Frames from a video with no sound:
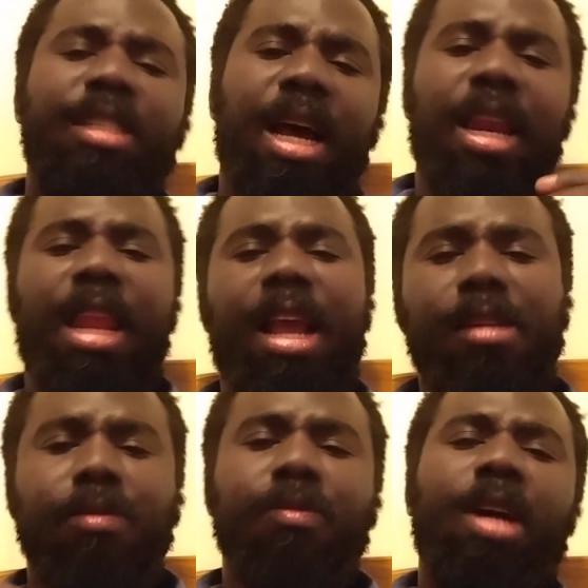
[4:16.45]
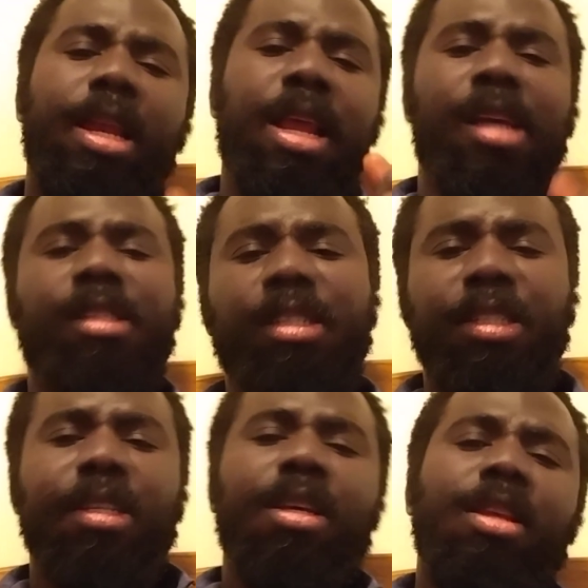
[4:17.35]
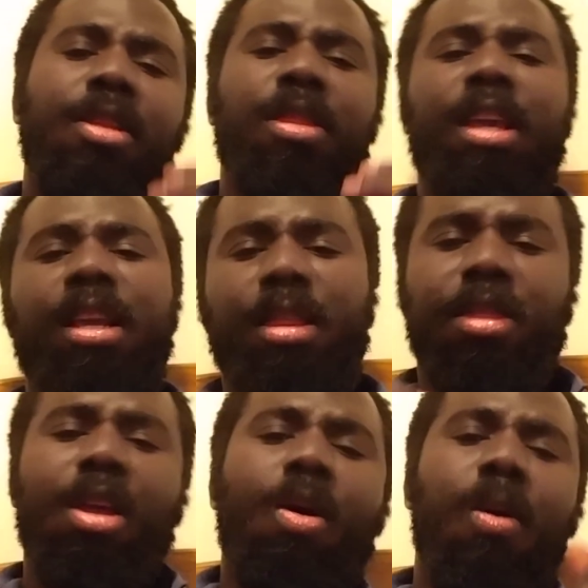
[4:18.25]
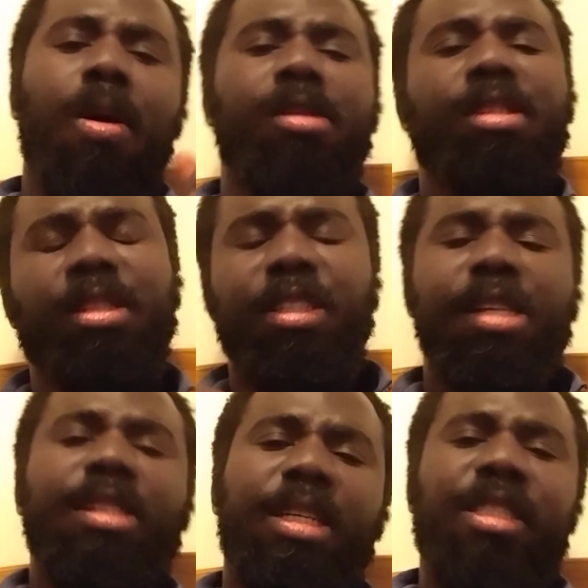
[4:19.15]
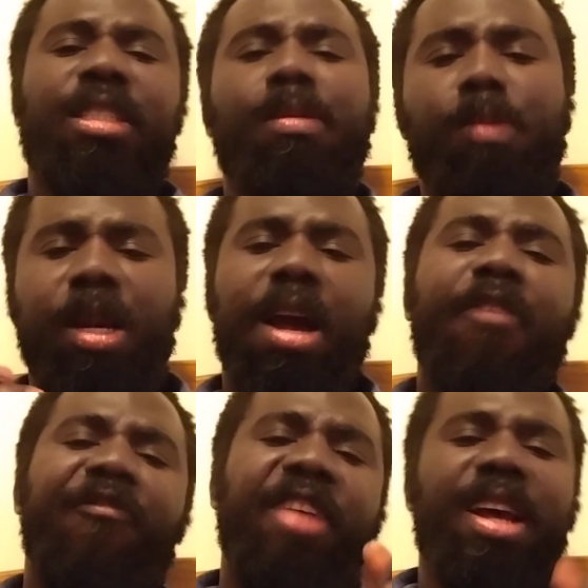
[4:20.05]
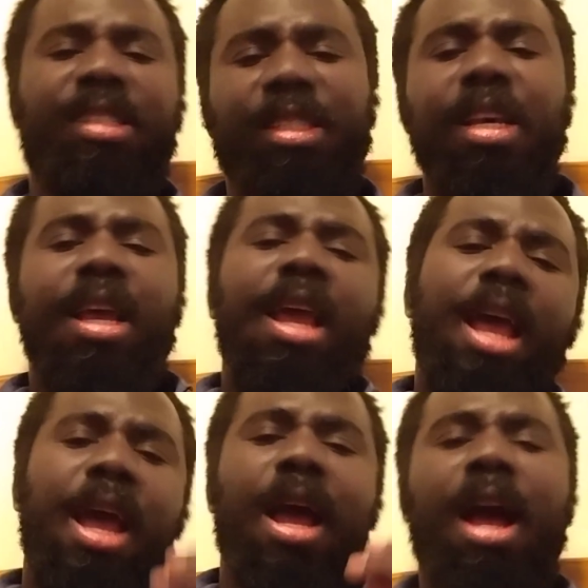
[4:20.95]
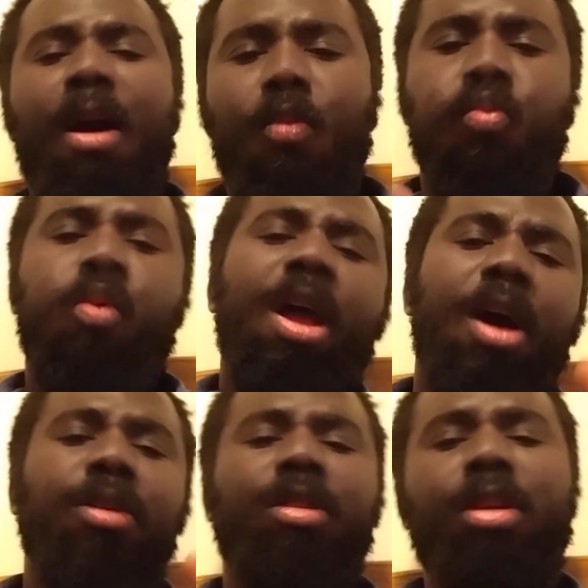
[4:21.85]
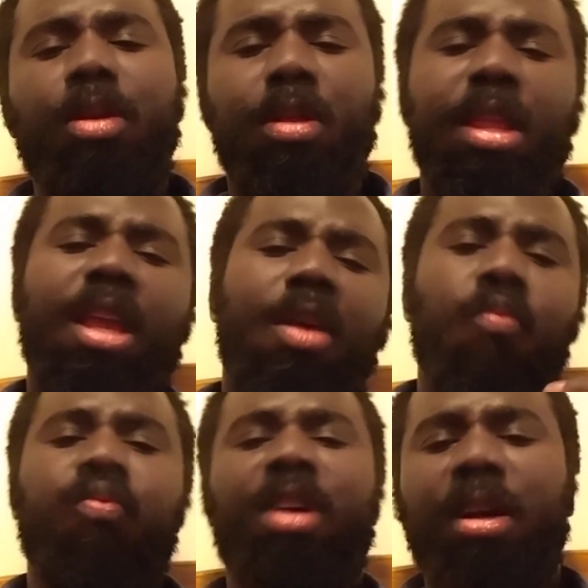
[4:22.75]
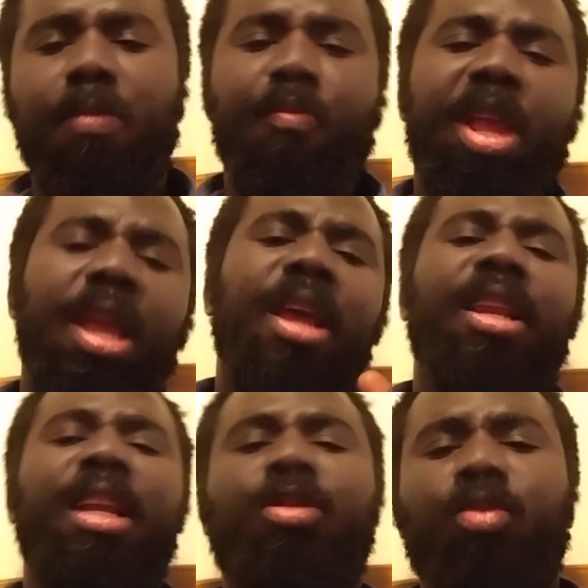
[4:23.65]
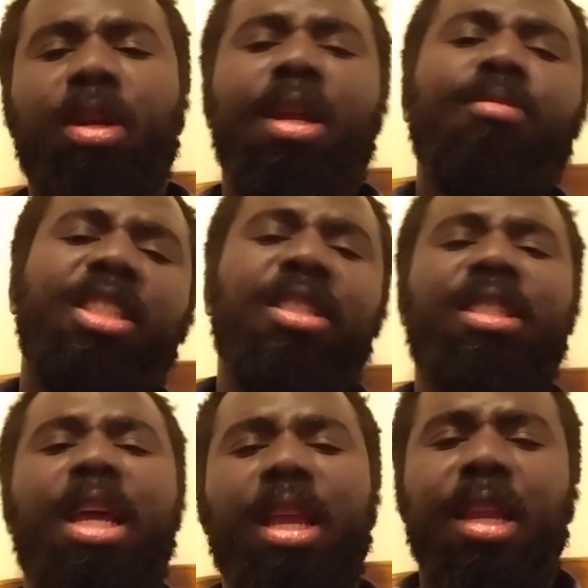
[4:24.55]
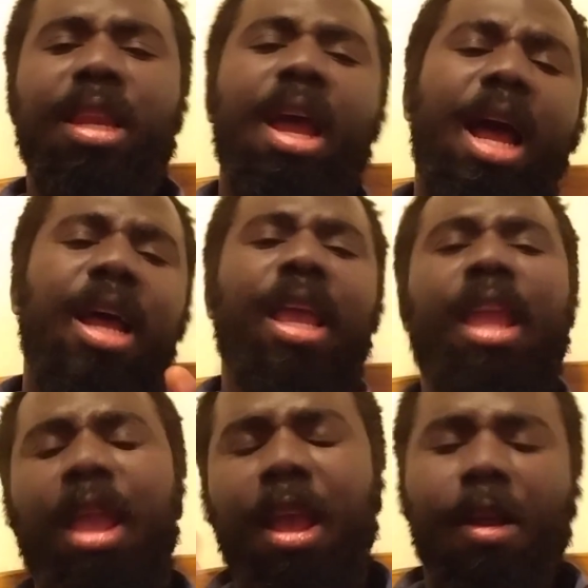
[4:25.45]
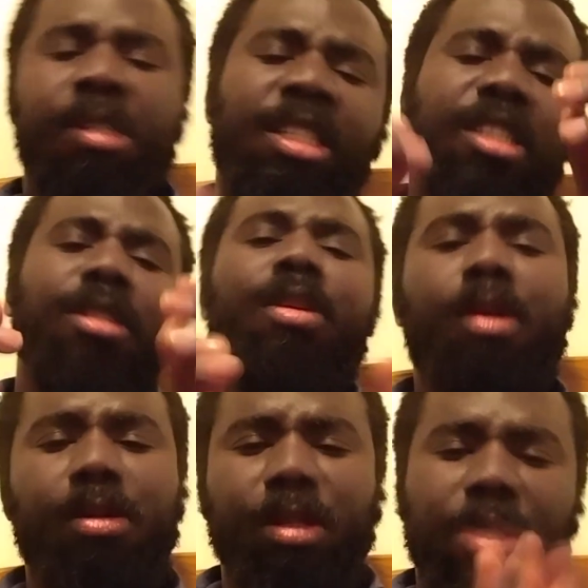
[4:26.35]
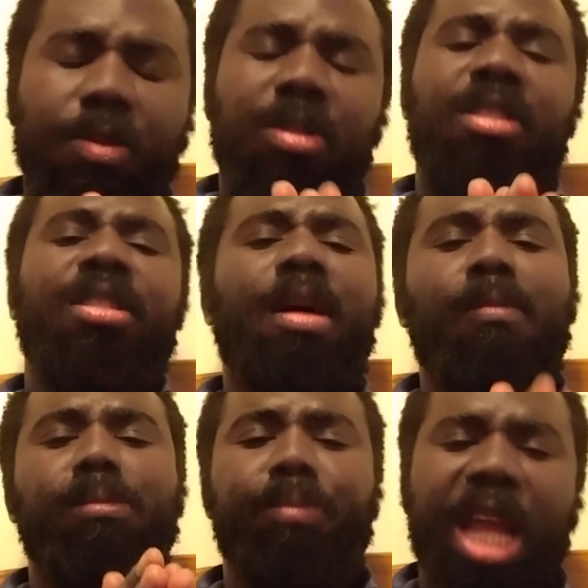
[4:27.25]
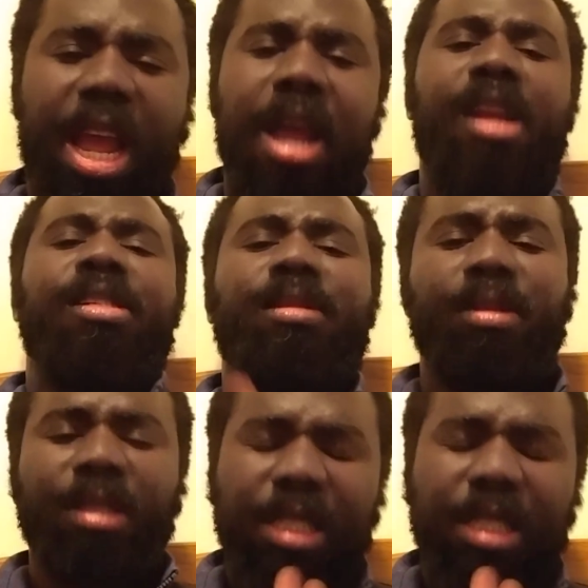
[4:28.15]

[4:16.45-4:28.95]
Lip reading: I like the way that you think, though. I see, man, how fast. And how well do you think around me? That's what I'm just saying. Now I ain't crushing you into something bad now.